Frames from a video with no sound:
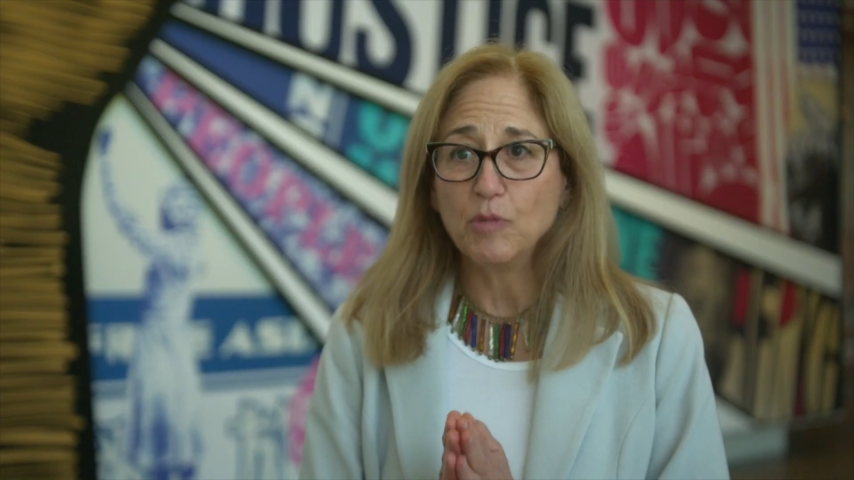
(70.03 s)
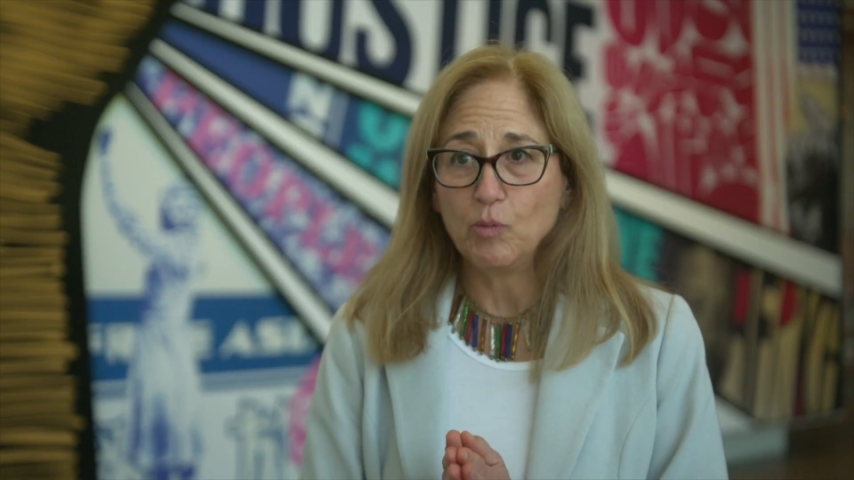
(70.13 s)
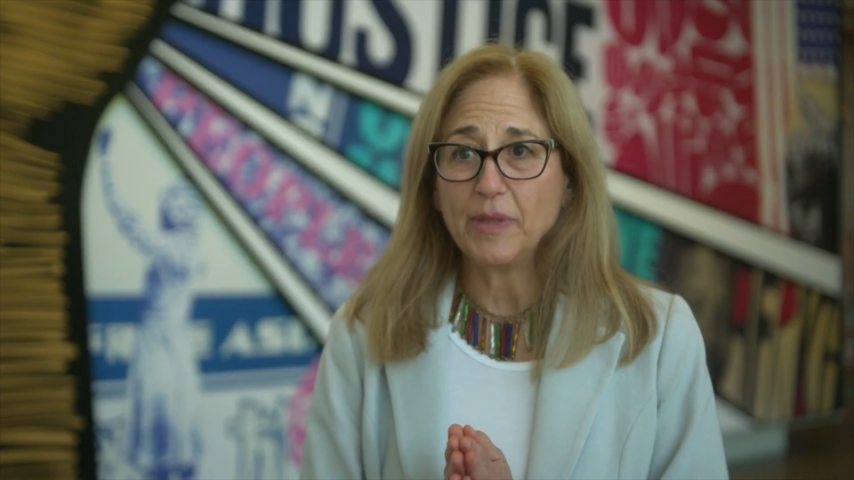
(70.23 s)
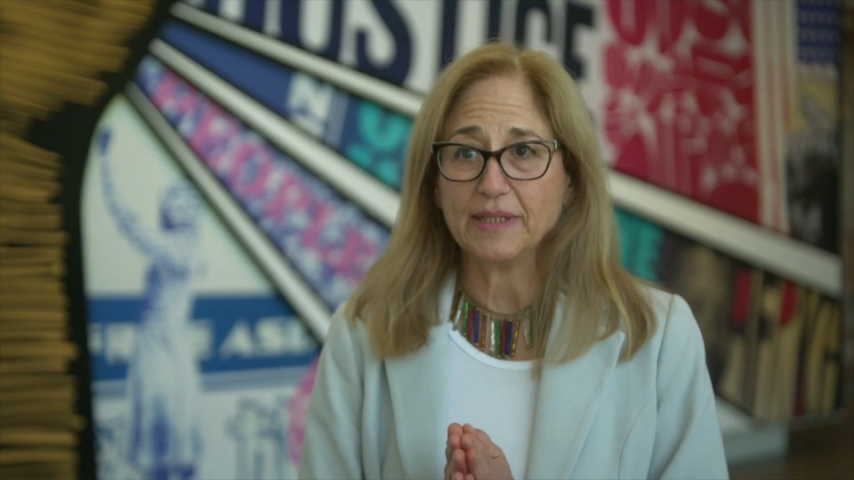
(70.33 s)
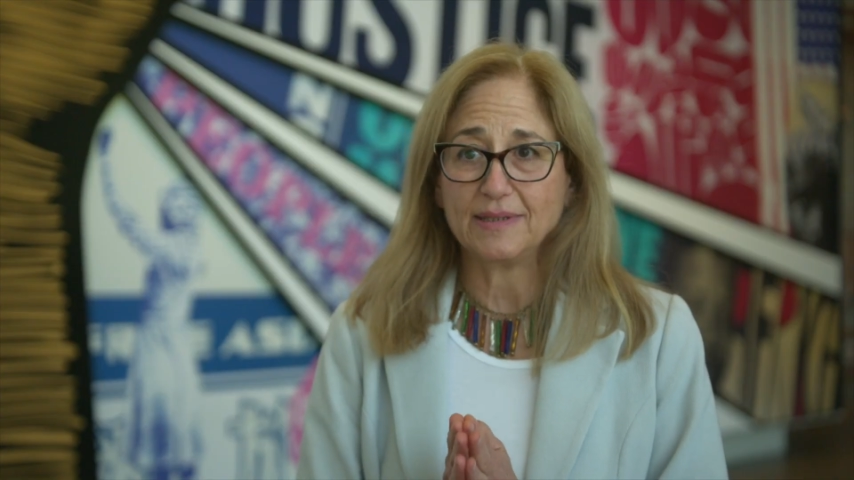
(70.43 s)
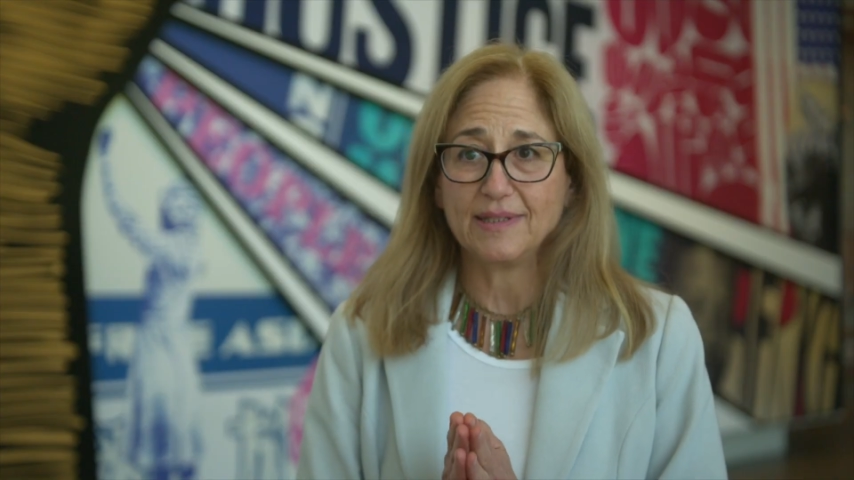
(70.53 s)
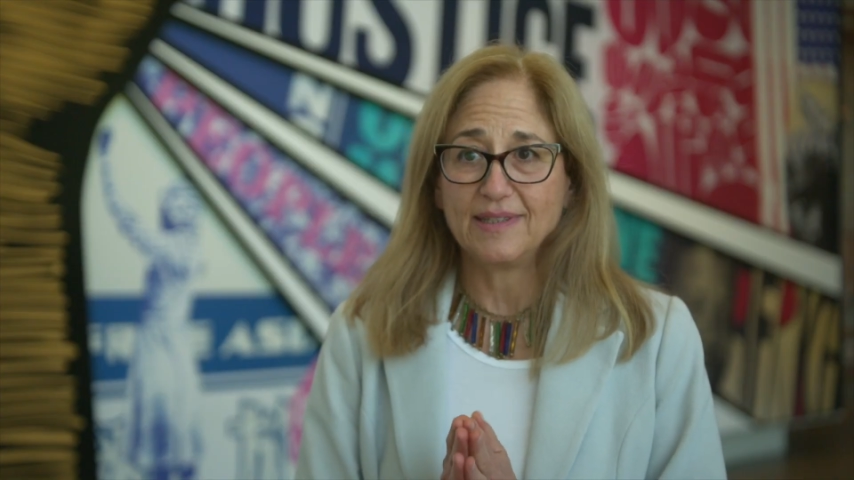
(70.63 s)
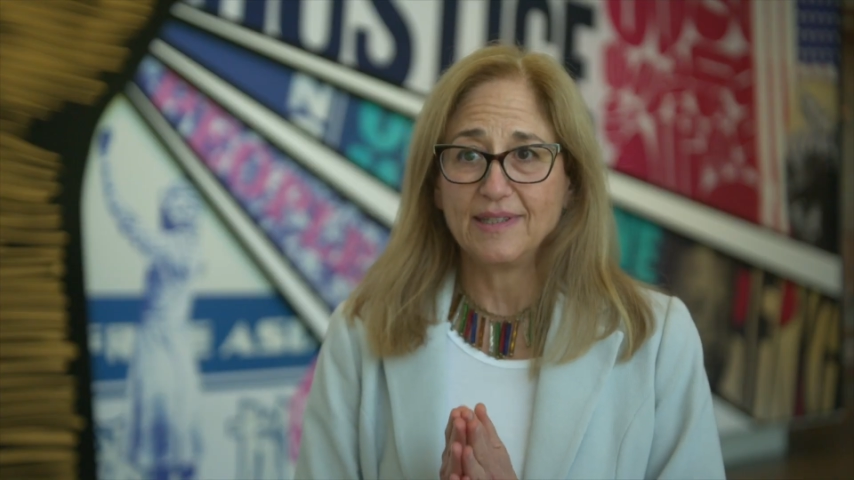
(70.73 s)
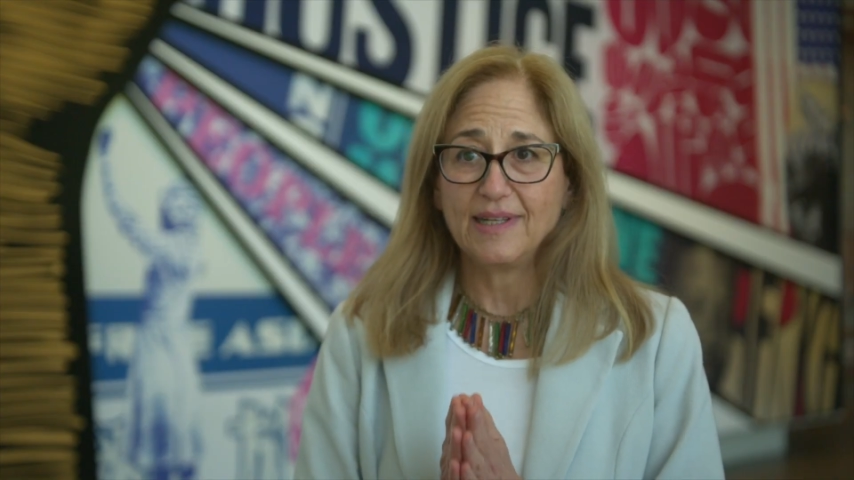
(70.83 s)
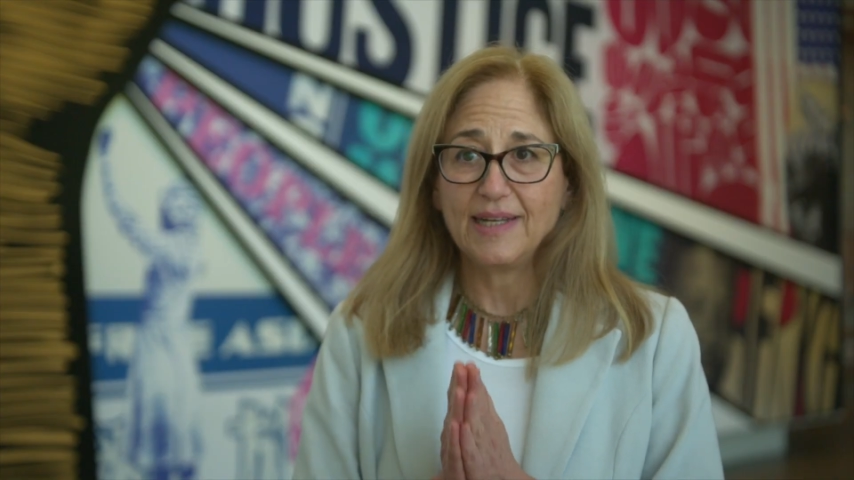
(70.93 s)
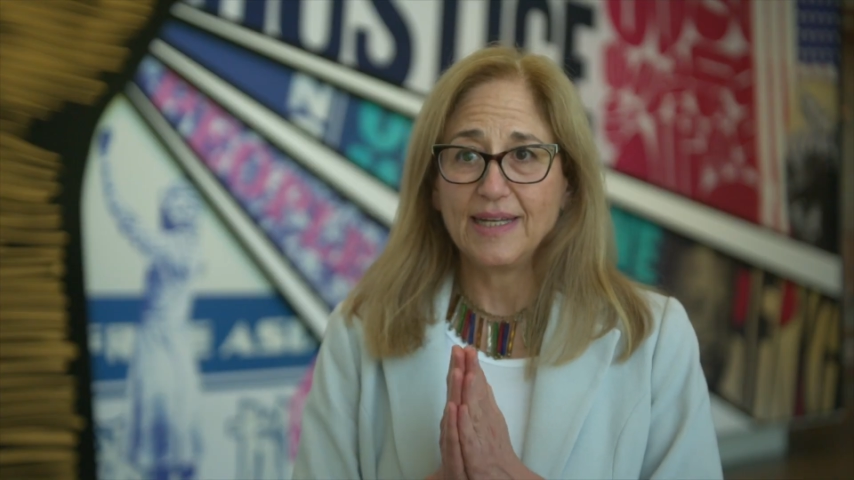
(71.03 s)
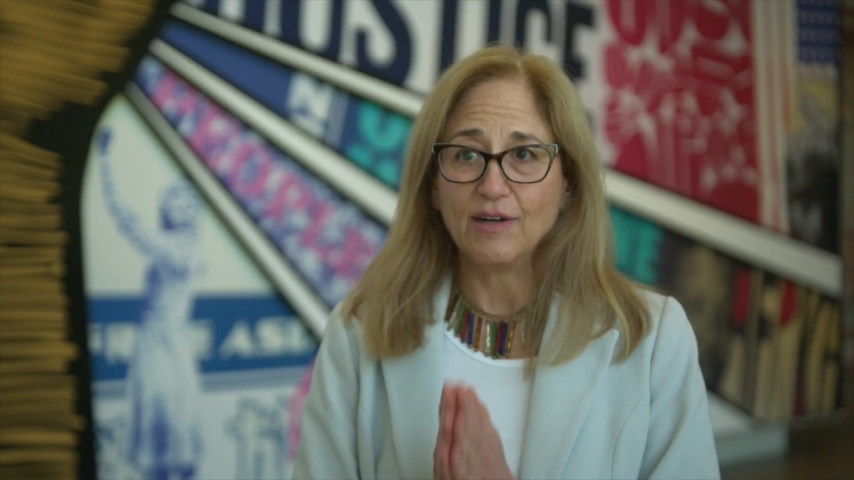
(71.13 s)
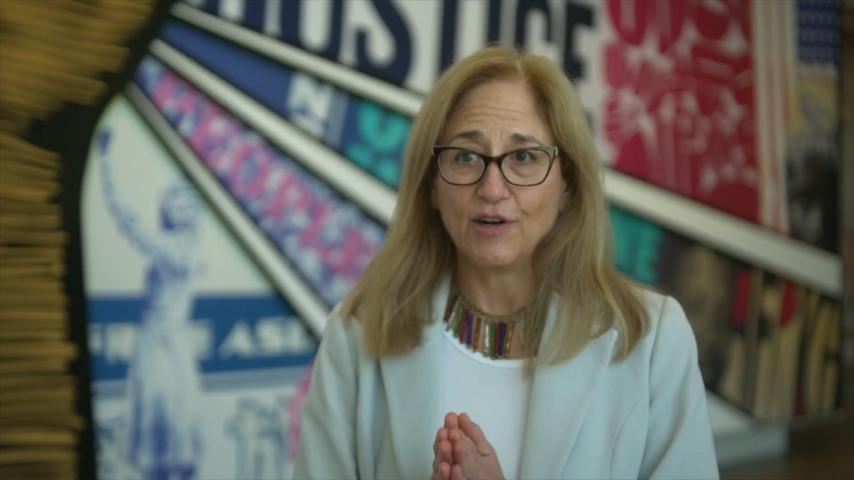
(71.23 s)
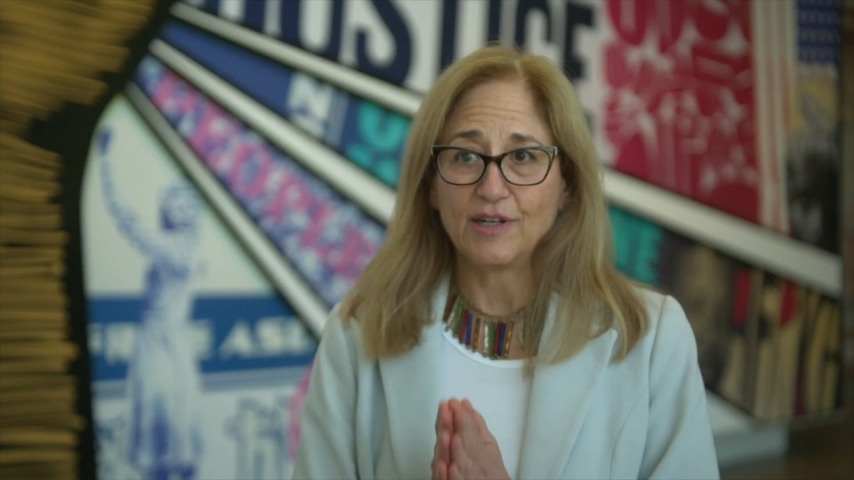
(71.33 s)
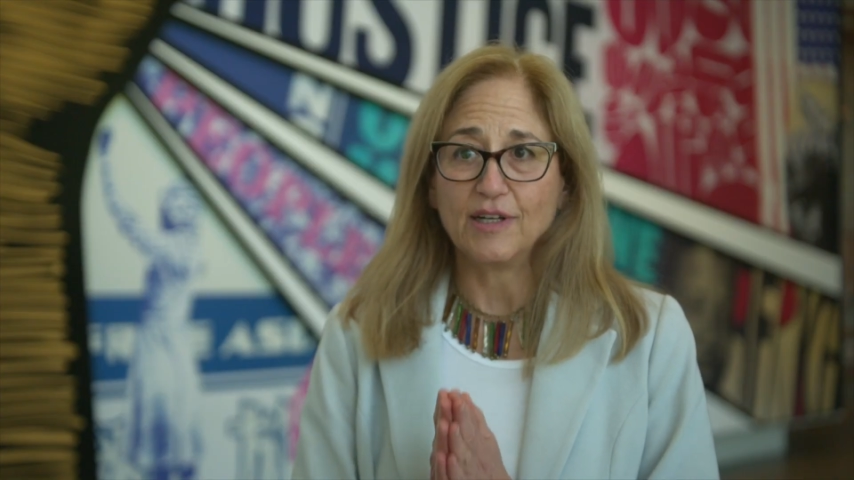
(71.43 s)
moment in
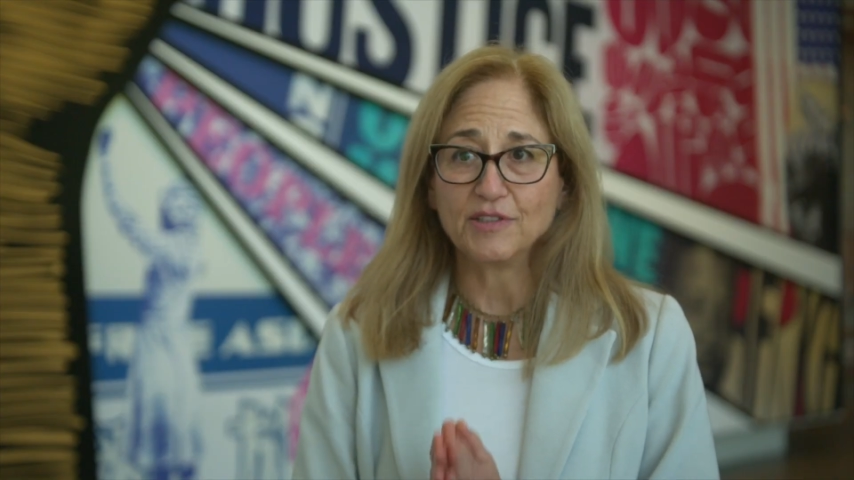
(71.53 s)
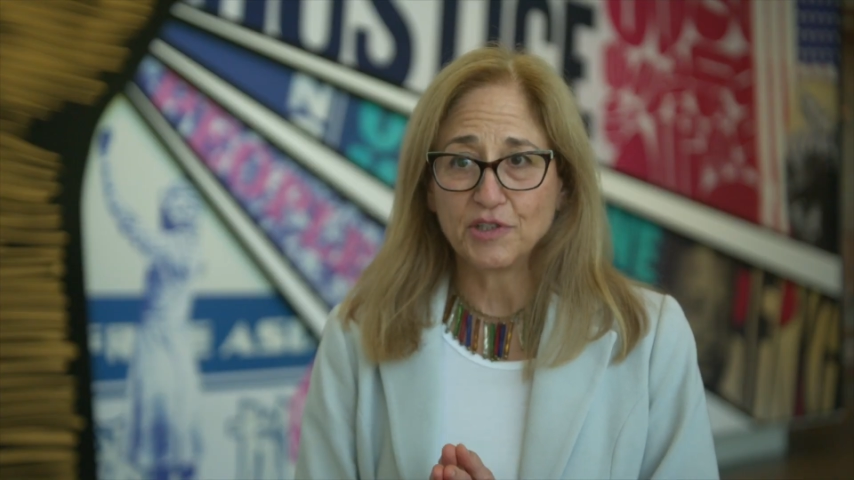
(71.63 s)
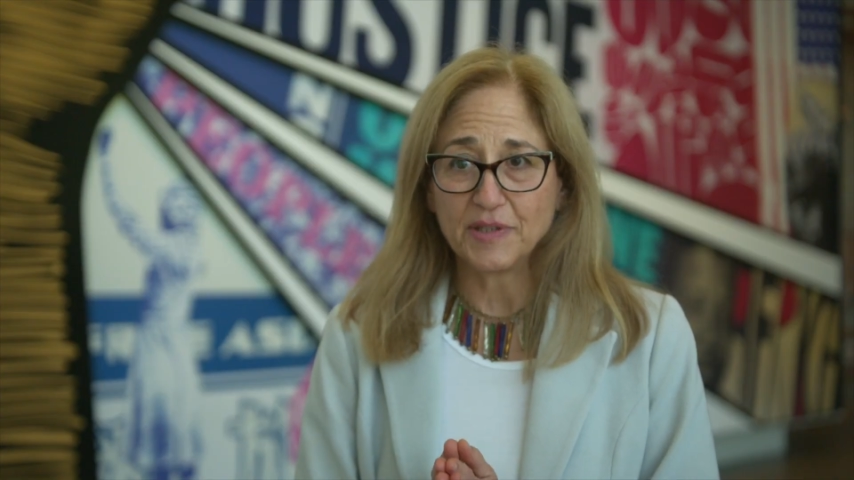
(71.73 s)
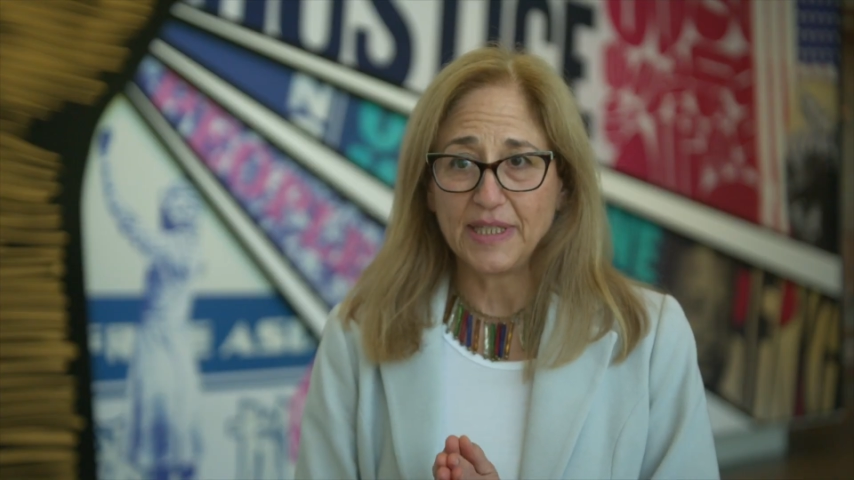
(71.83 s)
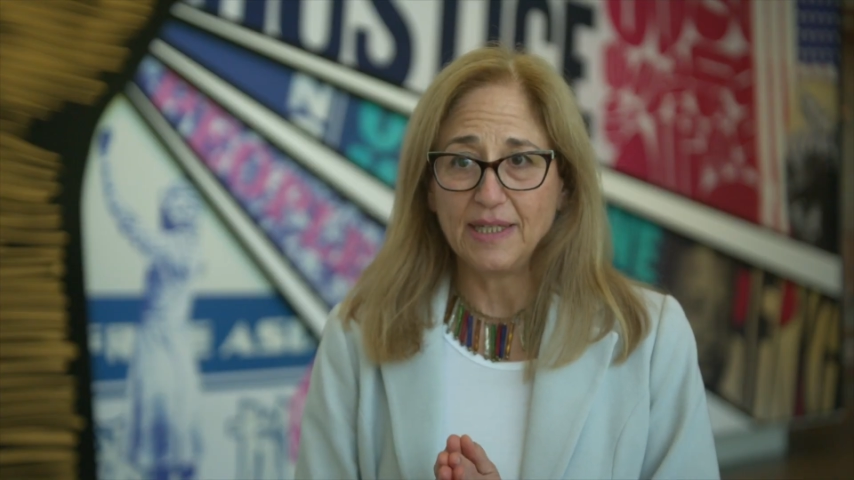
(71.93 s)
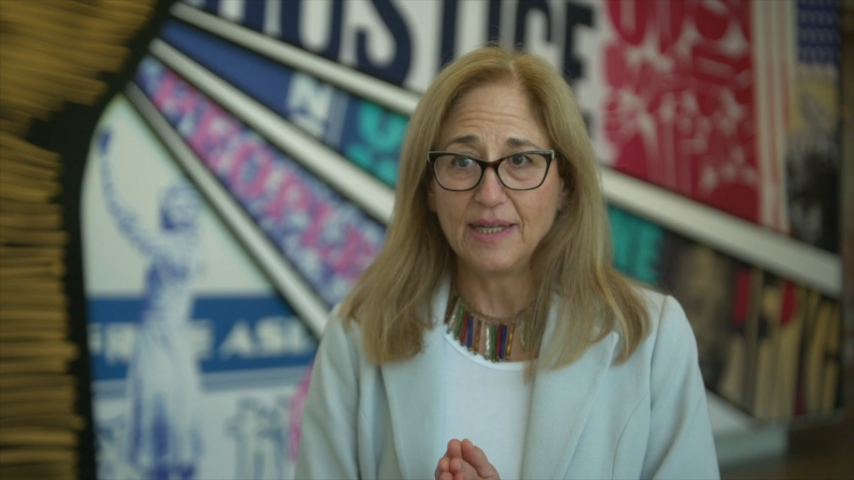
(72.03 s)
our country,